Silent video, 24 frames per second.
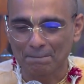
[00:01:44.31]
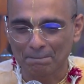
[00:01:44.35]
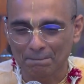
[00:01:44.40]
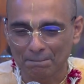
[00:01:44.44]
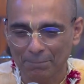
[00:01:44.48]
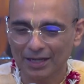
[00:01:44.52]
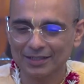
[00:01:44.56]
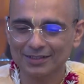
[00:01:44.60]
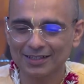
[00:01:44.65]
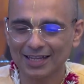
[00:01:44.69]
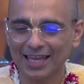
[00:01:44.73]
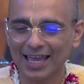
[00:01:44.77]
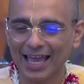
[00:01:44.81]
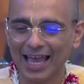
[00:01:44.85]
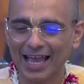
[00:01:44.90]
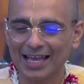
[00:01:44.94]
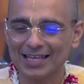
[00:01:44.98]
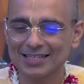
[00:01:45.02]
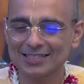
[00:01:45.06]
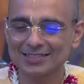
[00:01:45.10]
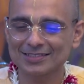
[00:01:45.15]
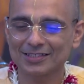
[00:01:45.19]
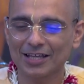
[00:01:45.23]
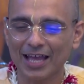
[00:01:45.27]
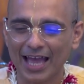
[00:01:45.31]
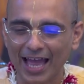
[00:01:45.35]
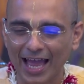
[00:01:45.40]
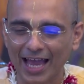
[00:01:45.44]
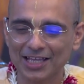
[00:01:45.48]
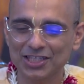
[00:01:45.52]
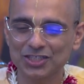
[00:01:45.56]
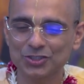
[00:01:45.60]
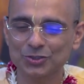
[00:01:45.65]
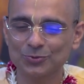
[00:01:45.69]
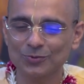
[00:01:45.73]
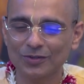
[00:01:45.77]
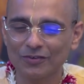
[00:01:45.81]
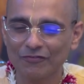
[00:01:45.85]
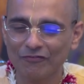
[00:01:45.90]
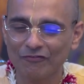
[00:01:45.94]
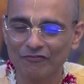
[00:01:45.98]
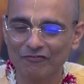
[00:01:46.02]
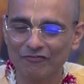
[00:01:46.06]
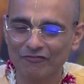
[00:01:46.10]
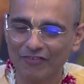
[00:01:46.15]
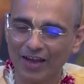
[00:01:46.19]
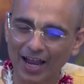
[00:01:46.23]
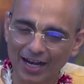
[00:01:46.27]
but as the actual
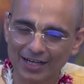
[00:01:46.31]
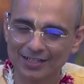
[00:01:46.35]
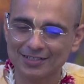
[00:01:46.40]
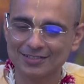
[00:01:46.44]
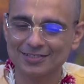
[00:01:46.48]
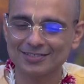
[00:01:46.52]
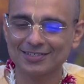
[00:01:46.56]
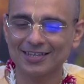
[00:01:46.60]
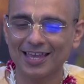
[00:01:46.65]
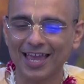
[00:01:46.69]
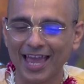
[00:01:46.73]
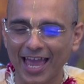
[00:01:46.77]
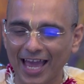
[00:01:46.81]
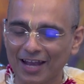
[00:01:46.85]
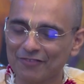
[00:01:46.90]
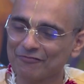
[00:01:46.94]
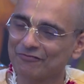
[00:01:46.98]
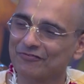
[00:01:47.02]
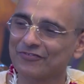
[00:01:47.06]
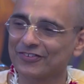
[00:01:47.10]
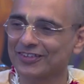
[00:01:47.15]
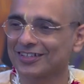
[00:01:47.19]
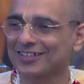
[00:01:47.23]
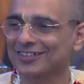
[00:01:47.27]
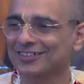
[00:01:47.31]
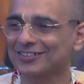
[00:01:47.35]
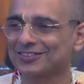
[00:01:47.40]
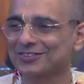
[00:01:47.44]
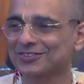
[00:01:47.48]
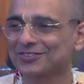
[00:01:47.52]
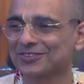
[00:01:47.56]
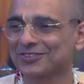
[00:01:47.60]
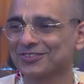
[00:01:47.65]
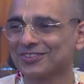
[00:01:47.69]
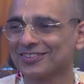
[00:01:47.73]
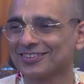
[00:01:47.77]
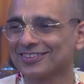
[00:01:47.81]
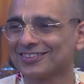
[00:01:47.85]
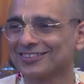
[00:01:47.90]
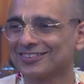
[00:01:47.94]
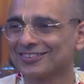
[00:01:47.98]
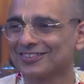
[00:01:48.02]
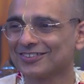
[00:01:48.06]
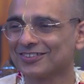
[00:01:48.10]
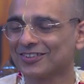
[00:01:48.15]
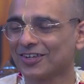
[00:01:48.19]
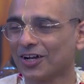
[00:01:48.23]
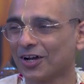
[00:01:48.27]
facts and figures
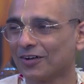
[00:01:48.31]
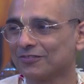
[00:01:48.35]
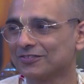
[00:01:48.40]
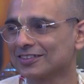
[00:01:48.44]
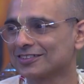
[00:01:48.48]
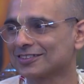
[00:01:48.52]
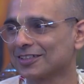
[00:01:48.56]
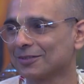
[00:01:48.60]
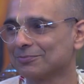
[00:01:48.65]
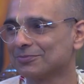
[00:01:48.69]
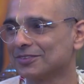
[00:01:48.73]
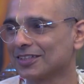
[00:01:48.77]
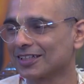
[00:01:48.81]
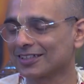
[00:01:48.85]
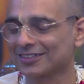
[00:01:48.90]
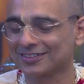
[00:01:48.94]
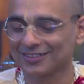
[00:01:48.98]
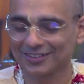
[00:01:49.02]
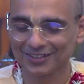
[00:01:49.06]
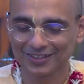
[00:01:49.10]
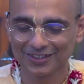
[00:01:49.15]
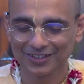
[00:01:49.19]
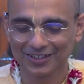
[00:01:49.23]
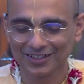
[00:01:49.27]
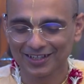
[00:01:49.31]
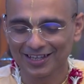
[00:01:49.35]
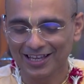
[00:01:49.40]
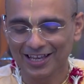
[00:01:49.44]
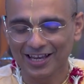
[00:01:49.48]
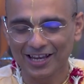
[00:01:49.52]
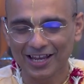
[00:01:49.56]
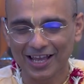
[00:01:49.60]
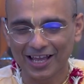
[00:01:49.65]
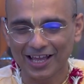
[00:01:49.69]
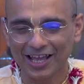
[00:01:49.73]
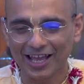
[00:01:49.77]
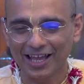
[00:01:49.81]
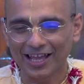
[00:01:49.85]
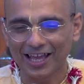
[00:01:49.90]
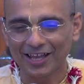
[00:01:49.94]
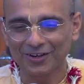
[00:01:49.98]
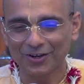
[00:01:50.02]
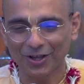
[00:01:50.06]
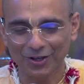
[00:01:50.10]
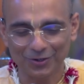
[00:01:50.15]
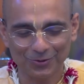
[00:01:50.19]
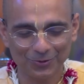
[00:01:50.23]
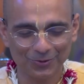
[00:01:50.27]
of the subject.
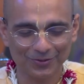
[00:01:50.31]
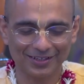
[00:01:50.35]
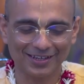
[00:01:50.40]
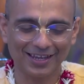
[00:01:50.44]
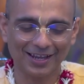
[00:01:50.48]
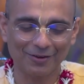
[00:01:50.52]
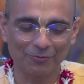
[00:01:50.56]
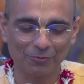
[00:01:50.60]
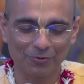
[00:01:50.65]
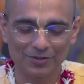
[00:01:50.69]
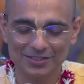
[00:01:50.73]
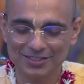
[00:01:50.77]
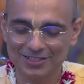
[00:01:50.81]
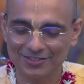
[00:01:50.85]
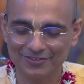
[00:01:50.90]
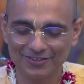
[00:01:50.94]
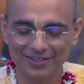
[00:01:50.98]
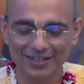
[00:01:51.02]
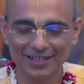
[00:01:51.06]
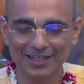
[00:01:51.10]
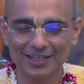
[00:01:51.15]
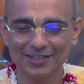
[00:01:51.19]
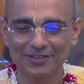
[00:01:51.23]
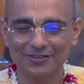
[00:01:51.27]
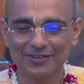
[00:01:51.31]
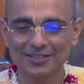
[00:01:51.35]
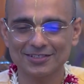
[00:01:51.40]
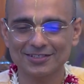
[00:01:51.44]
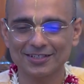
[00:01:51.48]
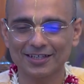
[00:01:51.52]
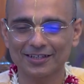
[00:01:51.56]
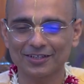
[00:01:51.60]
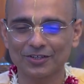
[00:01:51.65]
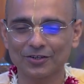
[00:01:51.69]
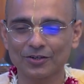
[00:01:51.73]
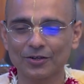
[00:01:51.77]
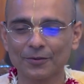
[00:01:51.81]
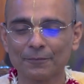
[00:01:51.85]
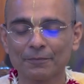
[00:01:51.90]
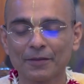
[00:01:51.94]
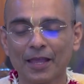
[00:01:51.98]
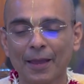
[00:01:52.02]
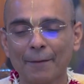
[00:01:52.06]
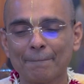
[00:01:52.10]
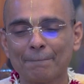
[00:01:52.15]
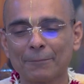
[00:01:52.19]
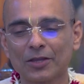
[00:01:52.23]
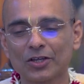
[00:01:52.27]
Now, look, uh, it's really interesting, you know,
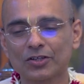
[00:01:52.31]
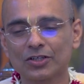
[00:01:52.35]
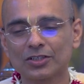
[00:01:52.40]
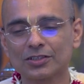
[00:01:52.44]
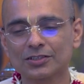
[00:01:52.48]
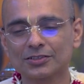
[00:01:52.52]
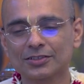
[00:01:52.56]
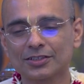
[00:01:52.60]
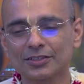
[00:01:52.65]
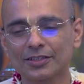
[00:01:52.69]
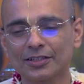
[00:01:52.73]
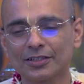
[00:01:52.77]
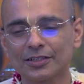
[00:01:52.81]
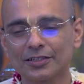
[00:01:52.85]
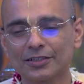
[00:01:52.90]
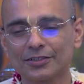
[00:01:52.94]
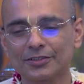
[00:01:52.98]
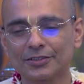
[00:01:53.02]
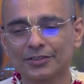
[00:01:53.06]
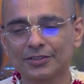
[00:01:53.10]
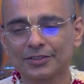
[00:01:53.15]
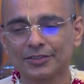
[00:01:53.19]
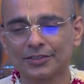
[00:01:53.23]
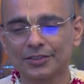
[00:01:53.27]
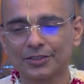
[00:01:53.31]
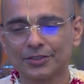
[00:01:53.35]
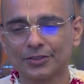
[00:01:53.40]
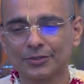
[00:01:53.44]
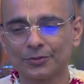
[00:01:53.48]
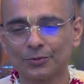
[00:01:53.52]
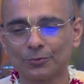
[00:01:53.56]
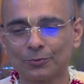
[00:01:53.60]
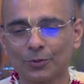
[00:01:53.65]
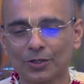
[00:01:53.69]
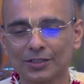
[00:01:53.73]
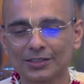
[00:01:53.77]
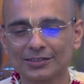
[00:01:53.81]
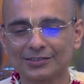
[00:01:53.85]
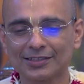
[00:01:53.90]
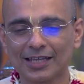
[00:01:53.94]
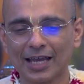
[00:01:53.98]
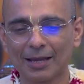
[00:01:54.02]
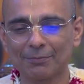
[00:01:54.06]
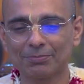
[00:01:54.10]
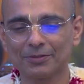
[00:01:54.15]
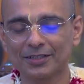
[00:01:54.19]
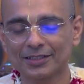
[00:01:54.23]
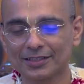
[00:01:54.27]
because here uh, what is
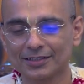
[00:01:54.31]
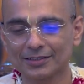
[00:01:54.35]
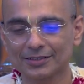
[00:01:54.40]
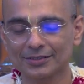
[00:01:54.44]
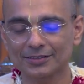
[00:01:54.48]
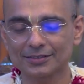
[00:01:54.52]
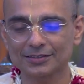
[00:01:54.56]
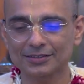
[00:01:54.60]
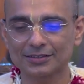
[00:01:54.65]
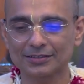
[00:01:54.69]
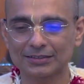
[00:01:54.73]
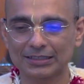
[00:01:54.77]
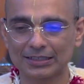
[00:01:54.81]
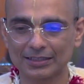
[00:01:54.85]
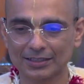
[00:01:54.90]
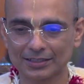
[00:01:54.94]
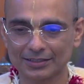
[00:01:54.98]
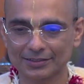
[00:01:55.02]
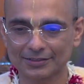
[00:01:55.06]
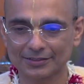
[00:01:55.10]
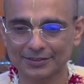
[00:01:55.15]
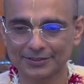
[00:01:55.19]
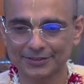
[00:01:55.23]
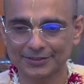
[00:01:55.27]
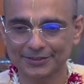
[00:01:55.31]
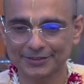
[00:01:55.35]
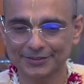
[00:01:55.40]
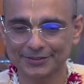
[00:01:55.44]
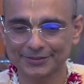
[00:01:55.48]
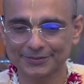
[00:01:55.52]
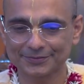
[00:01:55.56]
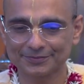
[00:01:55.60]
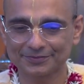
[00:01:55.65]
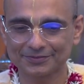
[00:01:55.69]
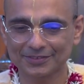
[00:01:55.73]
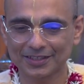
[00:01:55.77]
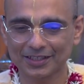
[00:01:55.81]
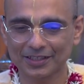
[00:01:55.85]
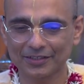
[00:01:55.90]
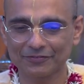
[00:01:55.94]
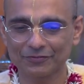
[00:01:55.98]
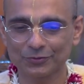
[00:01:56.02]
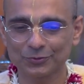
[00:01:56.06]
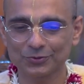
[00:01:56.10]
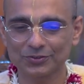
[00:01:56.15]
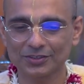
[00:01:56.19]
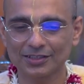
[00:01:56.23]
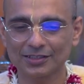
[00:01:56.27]
happening is that uh,
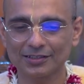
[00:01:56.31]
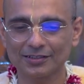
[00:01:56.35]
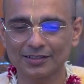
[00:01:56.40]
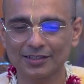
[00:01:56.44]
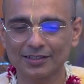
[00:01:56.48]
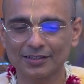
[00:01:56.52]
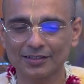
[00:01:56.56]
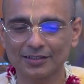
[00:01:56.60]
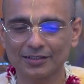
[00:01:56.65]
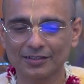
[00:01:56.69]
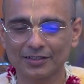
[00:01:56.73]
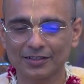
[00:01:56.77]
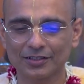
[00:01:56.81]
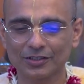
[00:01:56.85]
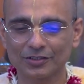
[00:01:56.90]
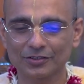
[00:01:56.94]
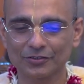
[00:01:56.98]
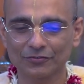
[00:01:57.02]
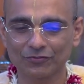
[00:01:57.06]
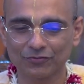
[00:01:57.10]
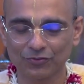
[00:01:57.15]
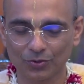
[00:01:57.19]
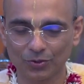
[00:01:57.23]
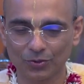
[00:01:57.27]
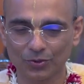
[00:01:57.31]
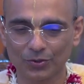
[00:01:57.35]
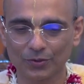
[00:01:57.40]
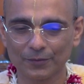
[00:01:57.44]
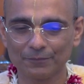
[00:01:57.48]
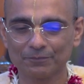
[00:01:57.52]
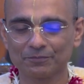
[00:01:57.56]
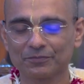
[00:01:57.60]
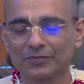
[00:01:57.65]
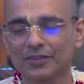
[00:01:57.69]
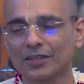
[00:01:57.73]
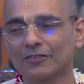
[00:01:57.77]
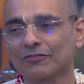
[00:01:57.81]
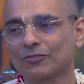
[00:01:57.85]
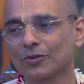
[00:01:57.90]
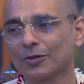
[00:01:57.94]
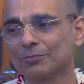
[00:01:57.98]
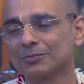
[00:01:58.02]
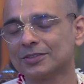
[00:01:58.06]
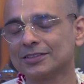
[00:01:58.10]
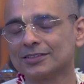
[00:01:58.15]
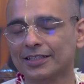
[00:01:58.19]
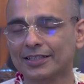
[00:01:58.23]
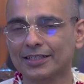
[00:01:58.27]
if you see the, uh, the flow from
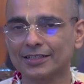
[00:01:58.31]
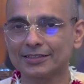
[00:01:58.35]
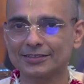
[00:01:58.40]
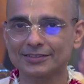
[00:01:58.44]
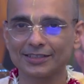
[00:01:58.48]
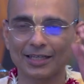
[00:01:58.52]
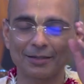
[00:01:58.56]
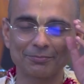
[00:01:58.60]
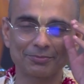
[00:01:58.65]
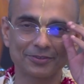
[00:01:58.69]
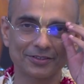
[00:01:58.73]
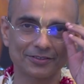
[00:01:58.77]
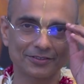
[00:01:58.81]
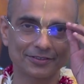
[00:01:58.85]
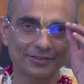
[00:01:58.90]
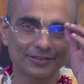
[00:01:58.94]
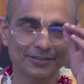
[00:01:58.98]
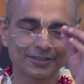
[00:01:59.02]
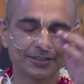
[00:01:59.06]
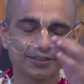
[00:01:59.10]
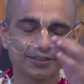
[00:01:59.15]
the second chapter,